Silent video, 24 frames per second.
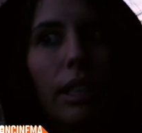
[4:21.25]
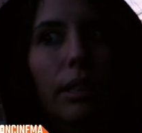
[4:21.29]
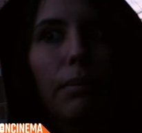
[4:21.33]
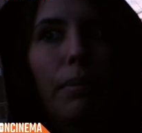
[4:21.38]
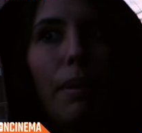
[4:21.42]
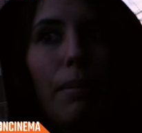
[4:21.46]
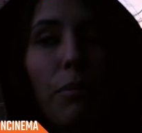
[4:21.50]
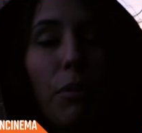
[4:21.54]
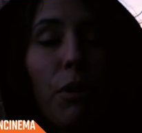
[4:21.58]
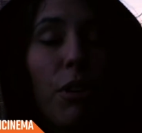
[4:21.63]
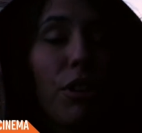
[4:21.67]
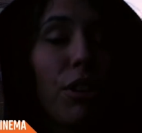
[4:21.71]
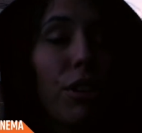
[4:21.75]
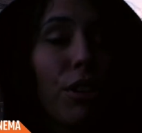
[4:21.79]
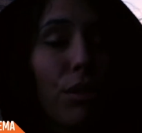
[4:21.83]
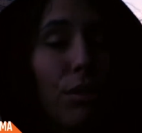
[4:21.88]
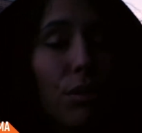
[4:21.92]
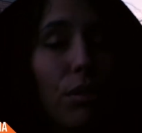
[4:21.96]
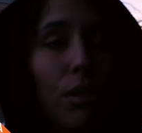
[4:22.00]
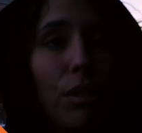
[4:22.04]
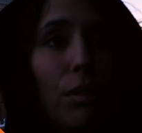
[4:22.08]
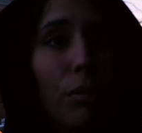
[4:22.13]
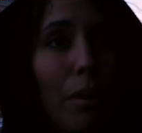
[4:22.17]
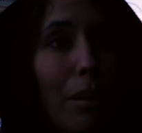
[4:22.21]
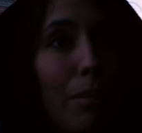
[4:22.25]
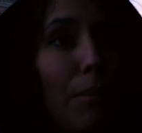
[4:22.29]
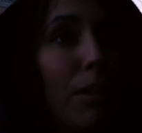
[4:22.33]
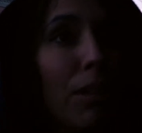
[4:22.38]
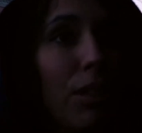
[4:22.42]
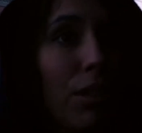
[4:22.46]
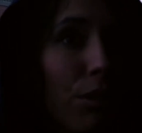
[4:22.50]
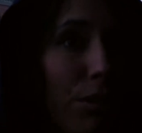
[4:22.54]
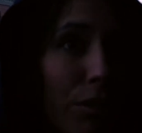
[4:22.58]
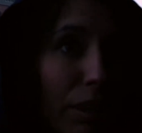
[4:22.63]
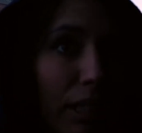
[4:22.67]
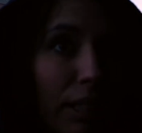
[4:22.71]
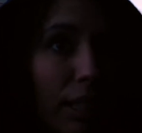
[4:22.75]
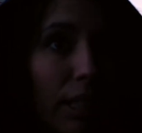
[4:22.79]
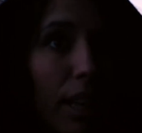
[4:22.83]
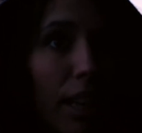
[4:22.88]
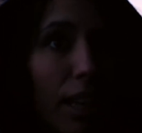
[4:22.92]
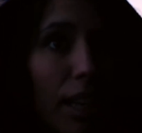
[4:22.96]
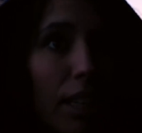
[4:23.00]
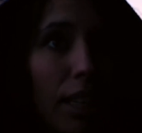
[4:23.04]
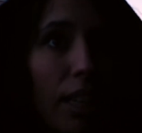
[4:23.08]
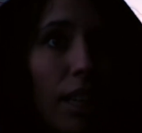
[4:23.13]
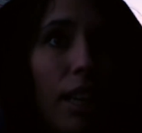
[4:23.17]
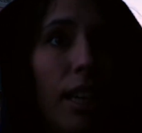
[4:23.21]
and people aren't used to women doing
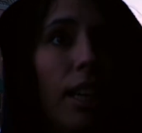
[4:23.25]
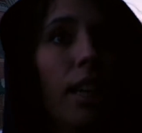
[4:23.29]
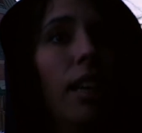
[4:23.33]
that,